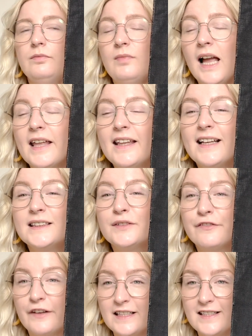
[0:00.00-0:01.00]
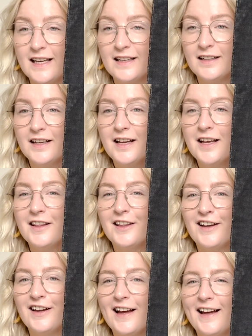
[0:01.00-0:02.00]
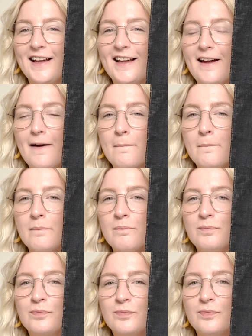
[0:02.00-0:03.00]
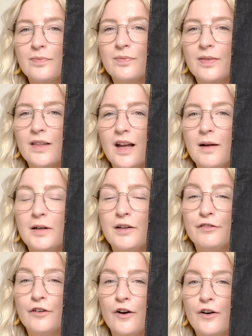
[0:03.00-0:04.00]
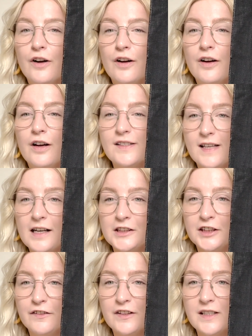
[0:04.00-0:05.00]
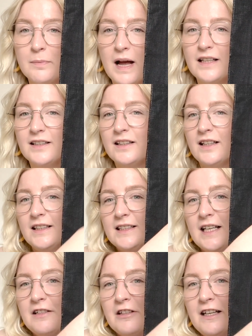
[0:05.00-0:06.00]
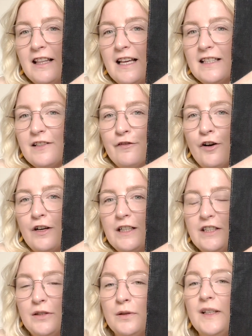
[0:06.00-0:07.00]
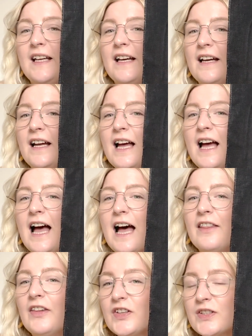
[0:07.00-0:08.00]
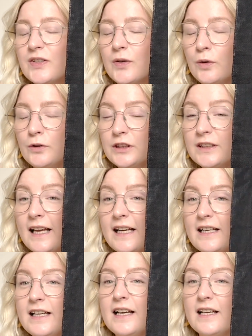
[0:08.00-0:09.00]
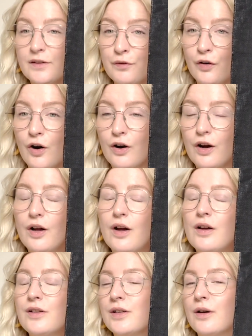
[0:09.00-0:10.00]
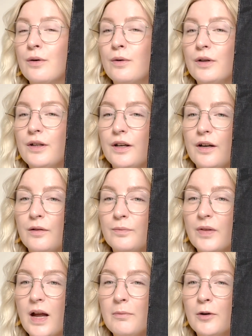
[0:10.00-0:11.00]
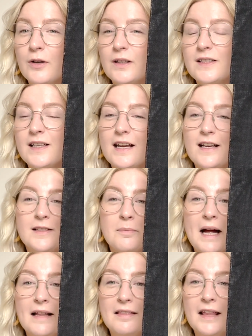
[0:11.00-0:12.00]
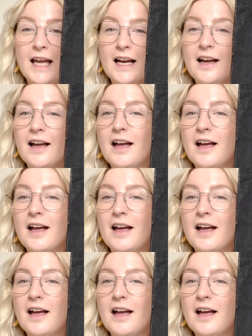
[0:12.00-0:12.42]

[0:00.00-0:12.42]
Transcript: I think it's fitting that I'm going to frog a section of this pattern, considering there's a frogging tool here and this gorgeous lady is a frog. So, you know, I'm not going to see it as a bad thing.